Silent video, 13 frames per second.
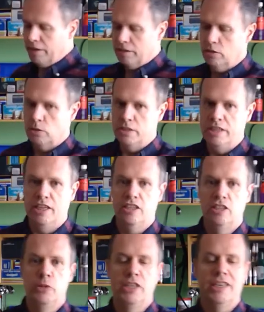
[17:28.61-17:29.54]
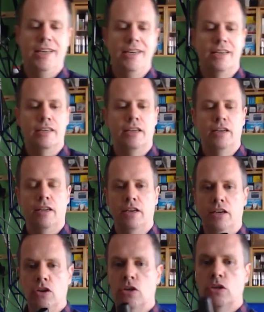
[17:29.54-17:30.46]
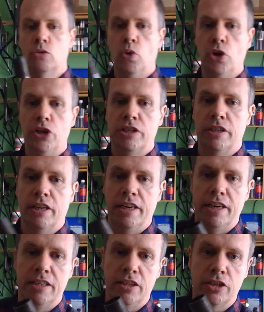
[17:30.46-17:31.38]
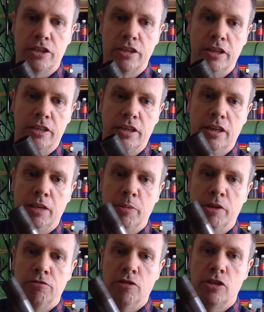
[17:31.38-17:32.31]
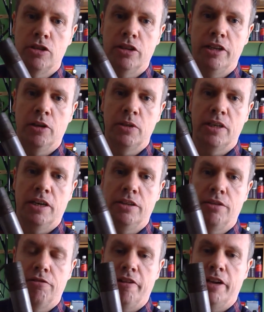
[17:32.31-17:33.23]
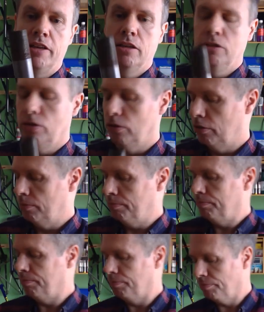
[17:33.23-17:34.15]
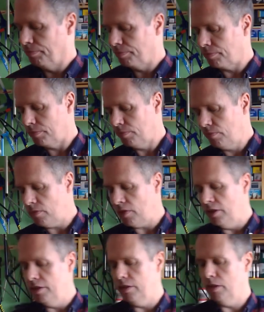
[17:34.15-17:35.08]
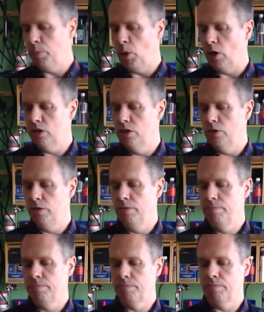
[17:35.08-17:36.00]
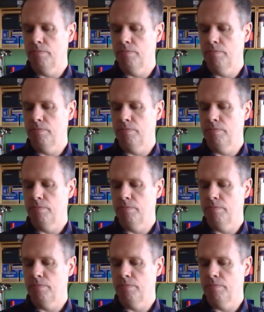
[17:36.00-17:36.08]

think this is going to take too much cleaning. It looks worse than it is. It's a little bit of rust on the outside of the thread. So this is a Park tool,